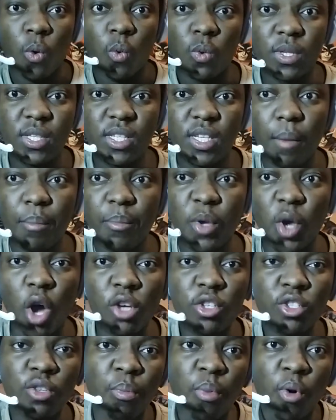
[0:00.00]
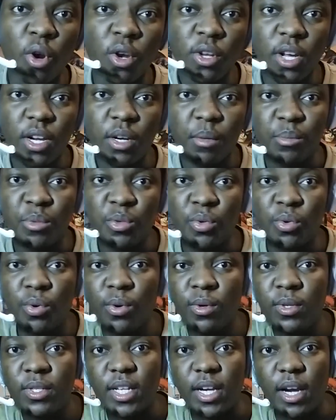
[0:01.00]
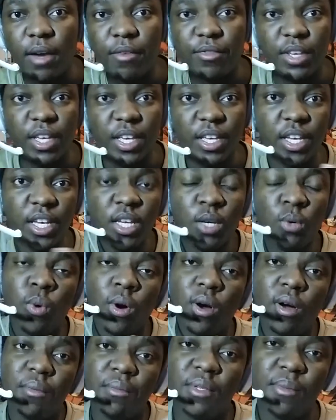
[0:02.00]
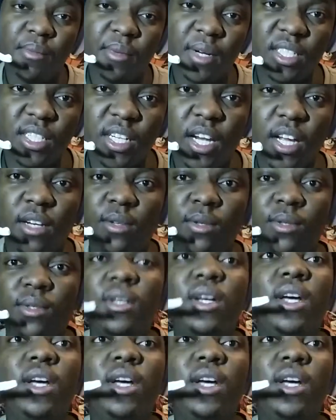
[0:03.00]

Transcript: What's up, y'all? It's your boy Liam, the coolest South African geek. Welcome to my channel.